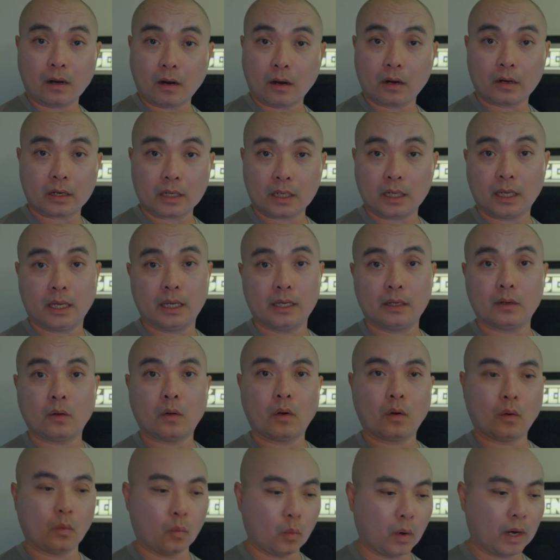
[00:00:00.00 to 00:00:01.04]
Arcade
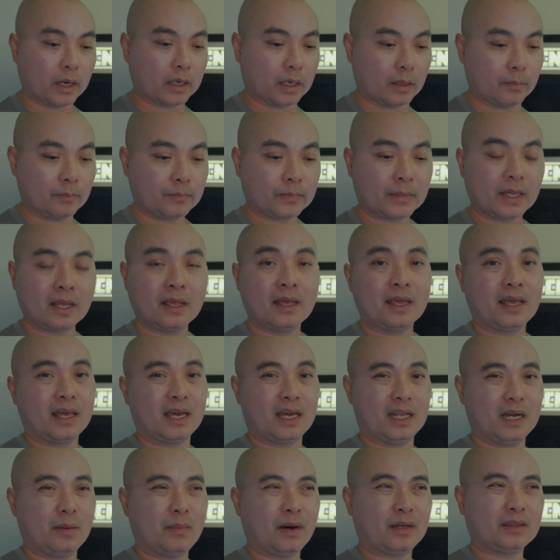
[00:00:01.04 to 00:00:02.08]
1-Up.
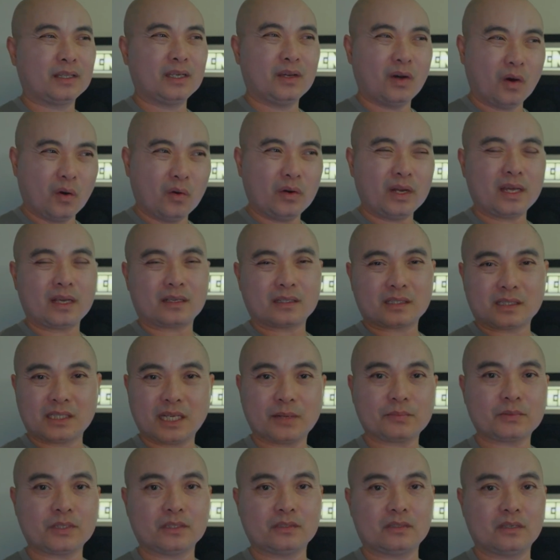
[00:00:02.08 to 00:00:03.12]
And about the only
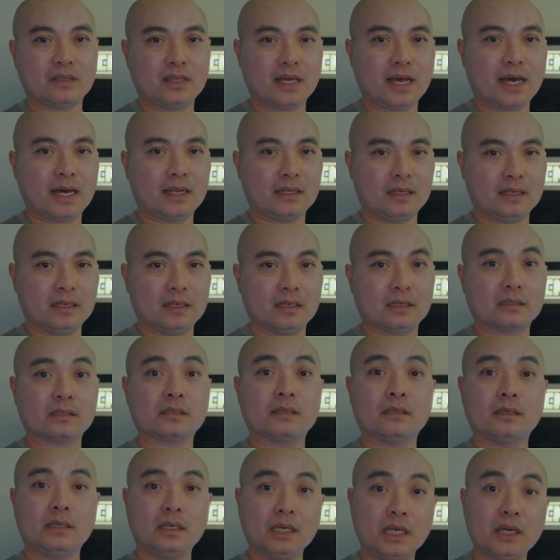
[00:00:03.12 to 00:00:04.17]
exception to that is
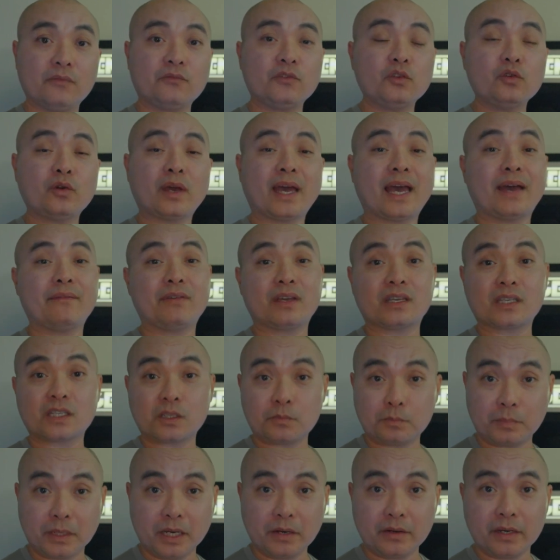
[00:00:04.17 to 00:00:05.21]
if you have
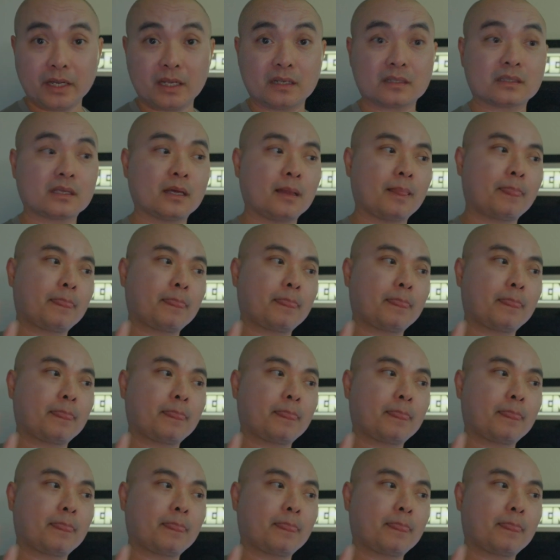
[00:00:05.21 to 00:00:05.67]
experience